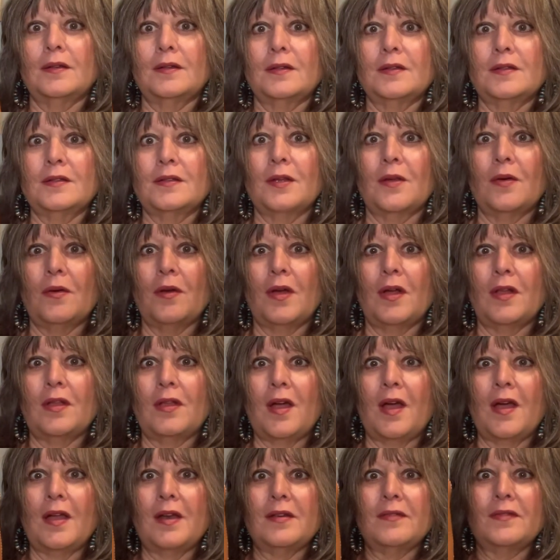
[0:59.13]
So a
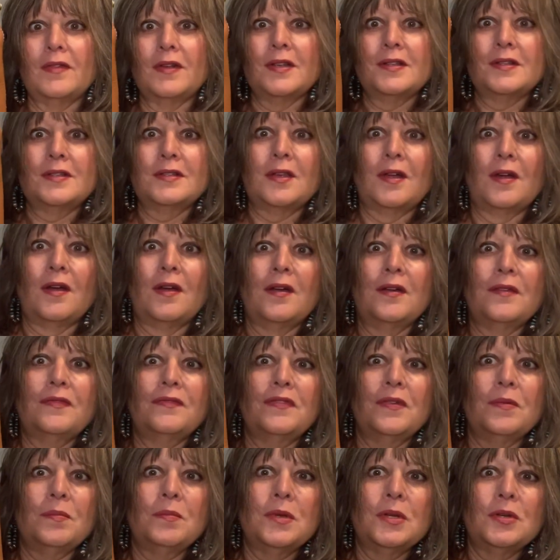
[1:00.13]
lot of us are
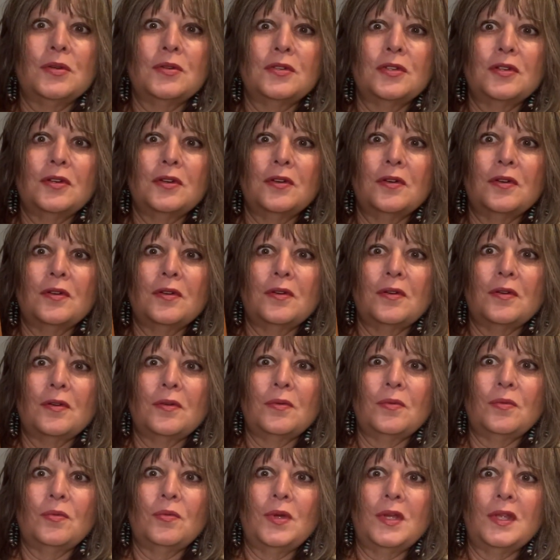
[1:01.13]
familiar
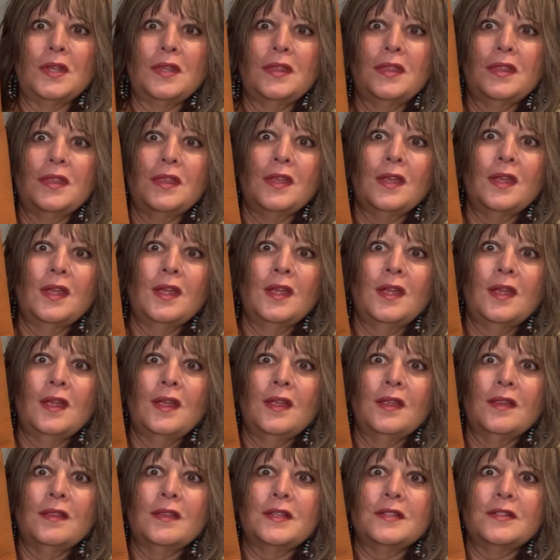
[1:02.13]
with
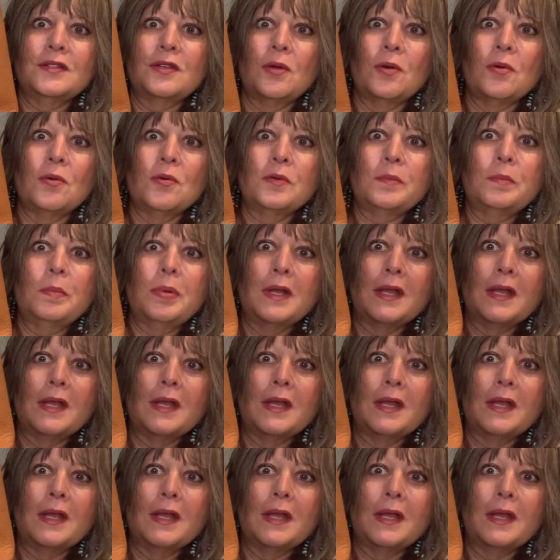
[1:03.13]
this gold